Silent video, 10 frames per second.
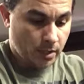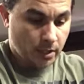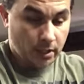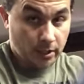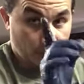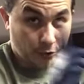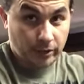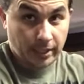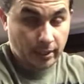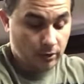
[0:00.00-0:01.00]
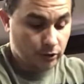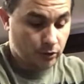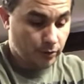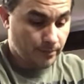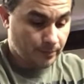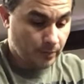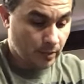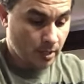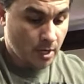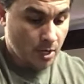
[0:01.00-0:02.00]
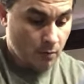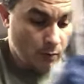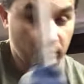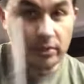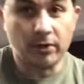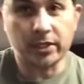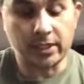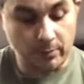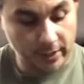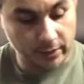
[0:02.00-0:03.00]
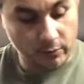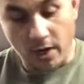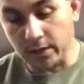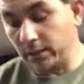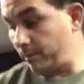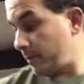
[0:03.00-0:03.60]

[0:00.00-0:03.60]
little trick, and I'll show you when we start assembling the rods.